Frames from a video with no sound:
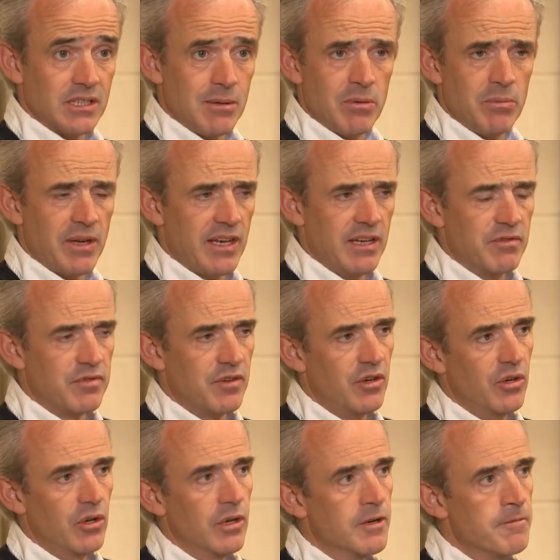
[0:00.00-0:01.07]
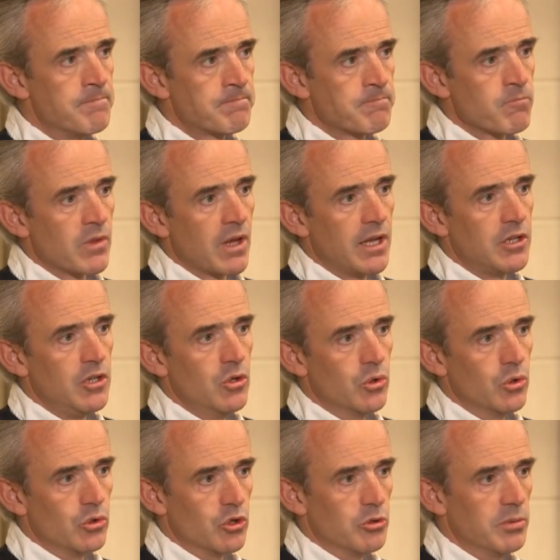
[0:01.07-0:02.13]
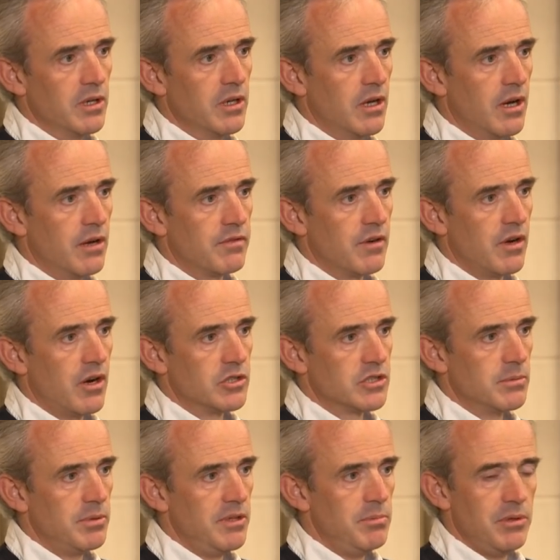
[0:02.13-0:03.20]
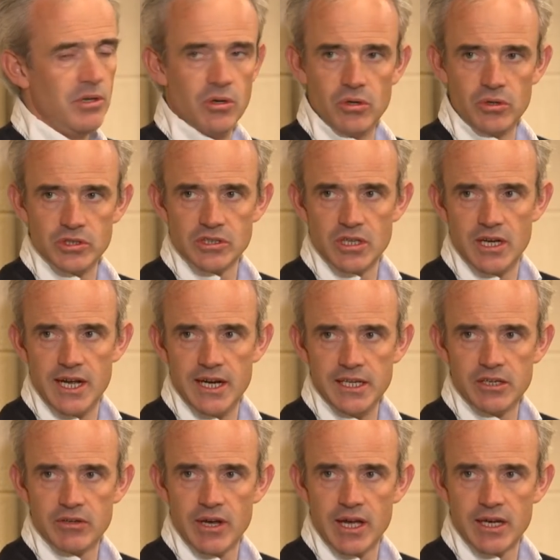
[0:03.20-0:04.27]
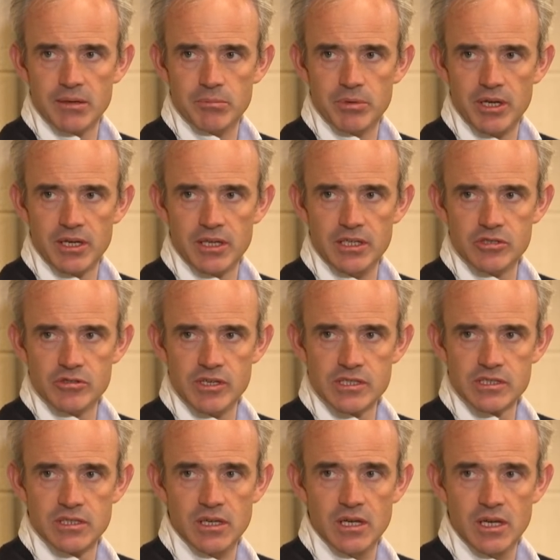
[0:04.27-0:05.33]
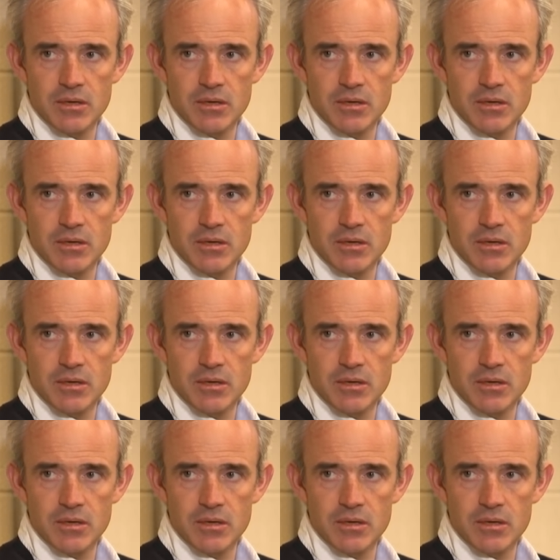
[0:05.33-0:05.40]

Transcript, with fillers: I remember getting a fall at the old double off a horse of P P Hogan's called Annie Crack and breaking his wrist,